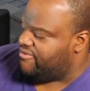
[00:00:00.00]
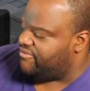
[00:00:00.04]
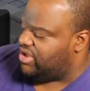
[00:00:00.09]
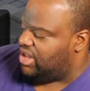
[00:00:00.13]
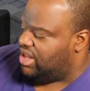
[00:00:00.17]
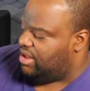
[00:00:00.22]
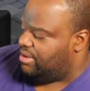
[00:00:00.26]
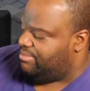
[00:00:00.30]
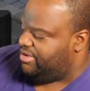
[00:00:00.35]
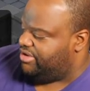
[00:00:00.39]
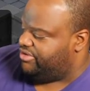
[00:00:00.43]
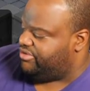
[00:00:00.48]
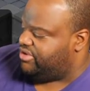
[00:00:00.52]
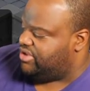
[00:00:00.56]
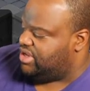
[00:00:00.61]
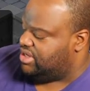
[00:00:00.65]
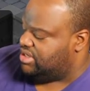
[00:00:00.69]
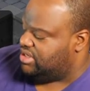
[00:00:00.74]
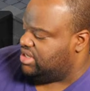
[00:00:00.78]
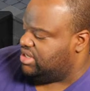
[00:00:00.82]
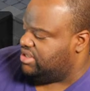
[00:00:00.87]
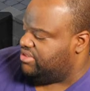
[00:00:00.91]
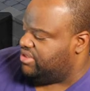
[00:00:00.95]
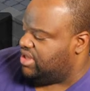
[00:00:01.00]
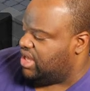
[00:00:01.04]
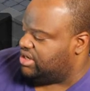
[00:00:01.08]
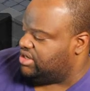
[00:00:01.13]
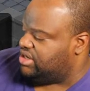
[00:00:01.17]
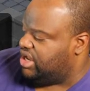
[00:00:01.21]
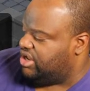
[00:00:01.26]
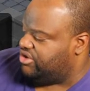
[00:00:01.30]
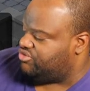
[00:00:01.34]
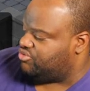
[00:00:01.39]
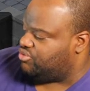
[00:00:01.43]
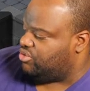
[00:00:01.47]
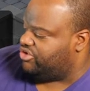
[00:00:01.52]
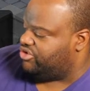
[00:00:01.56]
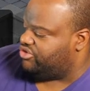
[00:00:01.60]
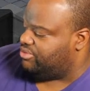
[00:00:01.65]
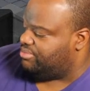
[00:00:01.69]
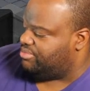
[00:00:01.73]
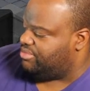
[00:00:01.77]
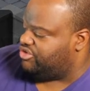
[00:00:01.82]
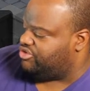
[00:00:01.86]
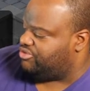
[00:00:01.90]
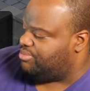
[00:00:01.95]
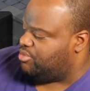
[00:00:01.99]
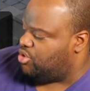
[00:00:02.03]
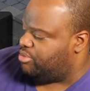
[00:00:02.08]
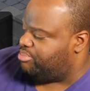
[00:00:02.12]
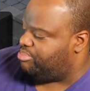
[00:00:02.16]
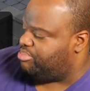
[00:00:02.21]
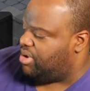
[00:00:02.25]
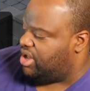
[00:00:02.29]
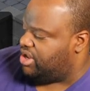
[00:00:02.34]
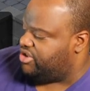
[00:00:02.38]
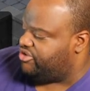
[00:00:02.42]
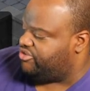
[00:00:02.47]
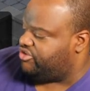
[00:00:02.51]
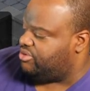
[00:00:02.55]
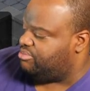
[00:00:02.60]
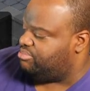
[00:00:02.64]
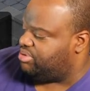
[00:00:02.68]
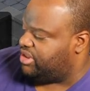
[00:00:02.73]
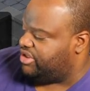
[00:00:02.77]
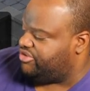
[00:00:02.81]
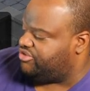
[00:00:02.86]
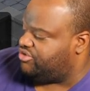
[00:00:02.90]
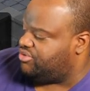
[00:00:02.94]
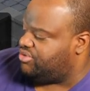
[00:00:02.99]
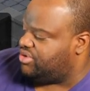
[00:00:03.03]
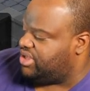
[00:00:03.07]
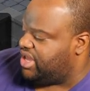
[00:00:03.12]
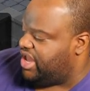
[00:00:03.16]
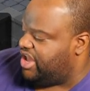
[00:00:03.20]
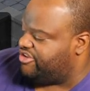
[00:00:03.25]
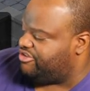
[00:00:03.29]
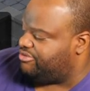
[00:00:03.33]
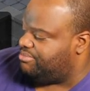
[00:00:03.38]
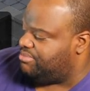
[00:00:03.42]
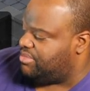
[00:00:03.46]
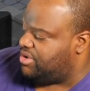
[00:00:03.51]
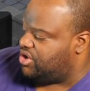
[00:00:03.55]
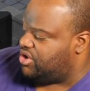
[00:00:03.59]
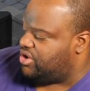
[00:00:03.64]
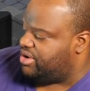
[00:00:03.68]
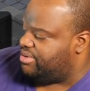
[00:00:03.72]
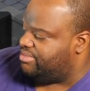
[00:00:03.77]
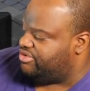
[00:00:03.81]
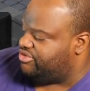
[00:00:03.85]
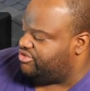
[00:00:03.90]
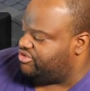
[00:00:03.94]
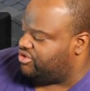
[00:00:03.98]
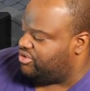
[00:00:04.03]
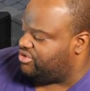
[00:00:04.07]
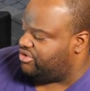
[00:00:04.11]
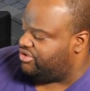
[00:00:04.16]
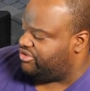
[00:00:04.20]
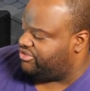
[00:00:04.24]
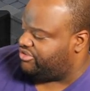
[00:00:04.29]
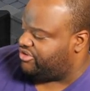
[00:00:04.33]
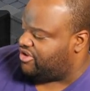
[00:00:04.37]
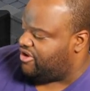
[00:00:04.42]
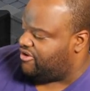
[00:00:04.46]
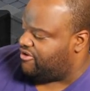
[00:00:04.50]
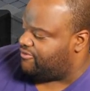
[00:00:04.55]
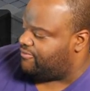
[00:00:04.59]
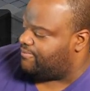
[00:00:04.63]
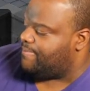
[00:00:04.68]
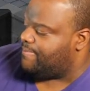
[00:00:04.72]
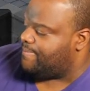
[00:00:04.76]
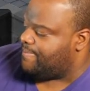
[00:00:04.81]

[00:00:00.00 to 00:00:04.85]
Fallout means D&D. The dice rolls are much more punishing. Plus, you can cast mirror image on yourself.